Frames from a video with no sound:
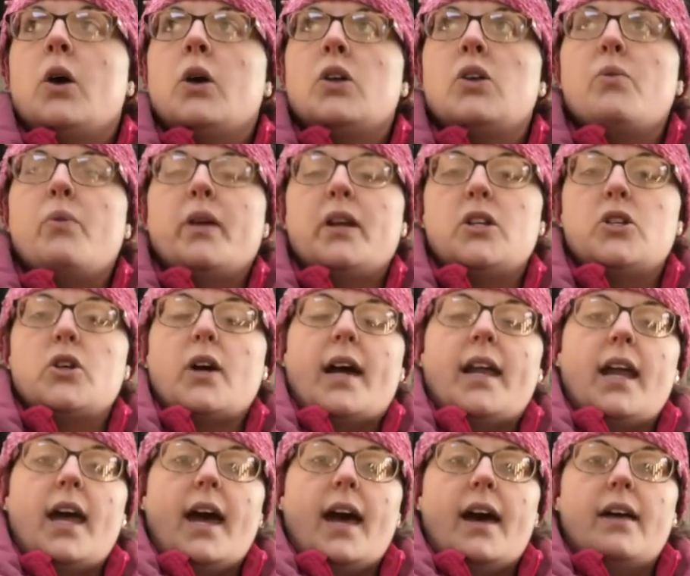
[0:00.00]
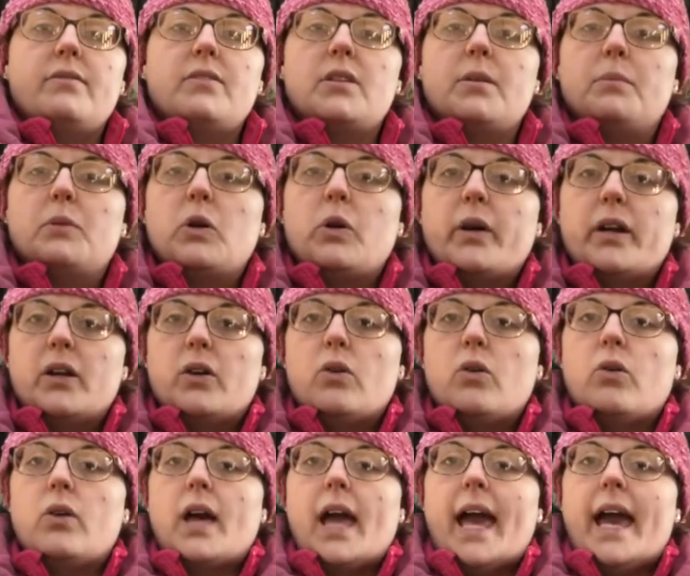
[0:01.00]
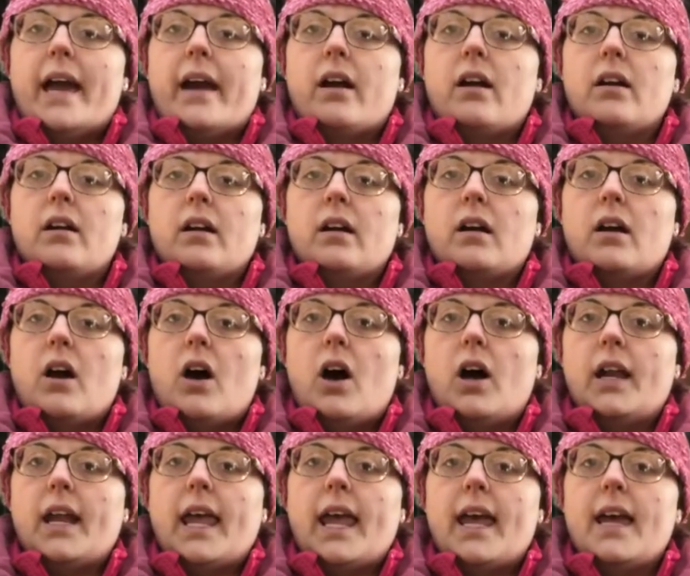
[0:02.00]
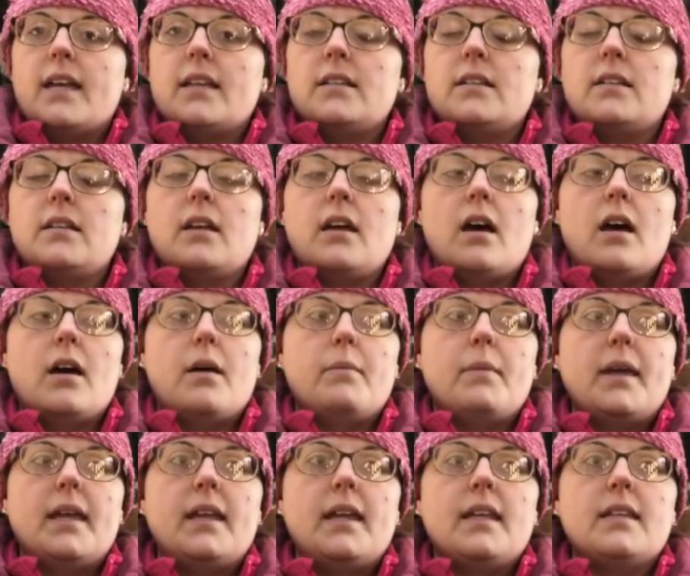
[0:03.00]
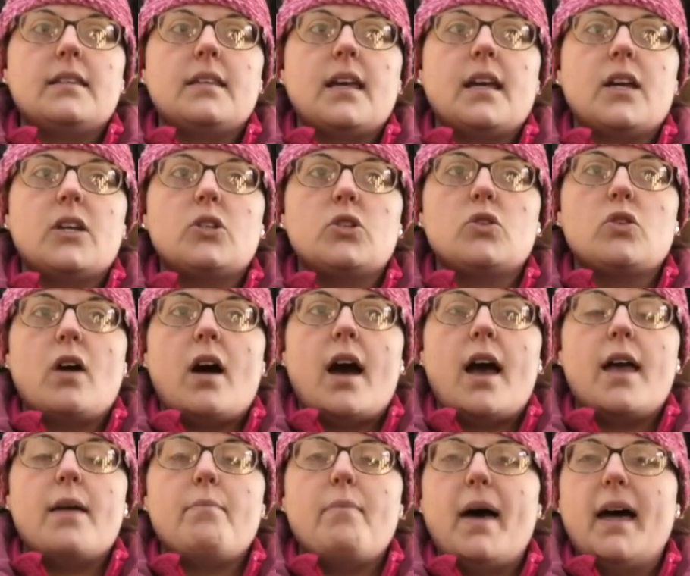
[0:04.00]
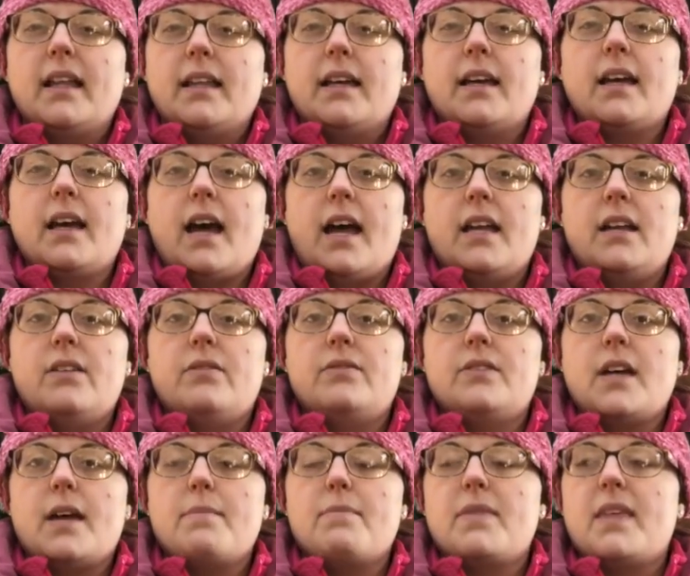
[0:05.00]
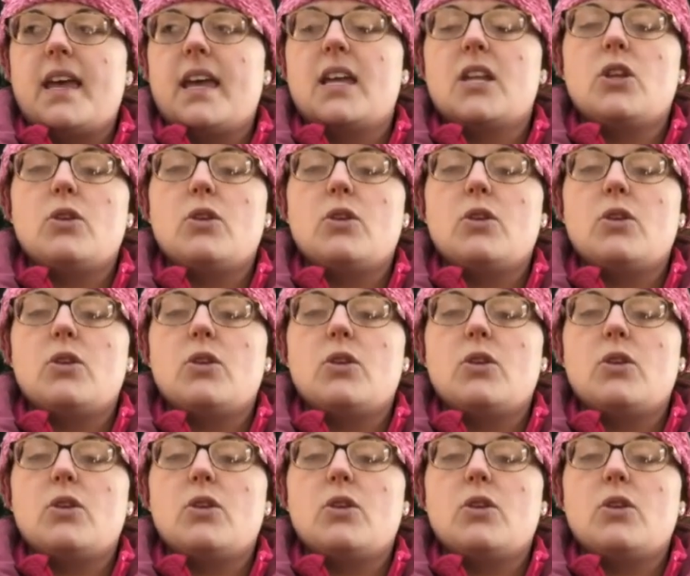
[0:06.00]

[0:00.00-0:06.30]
You want to try to have some critical care on hand. It is like a dry pellet kind of type thing,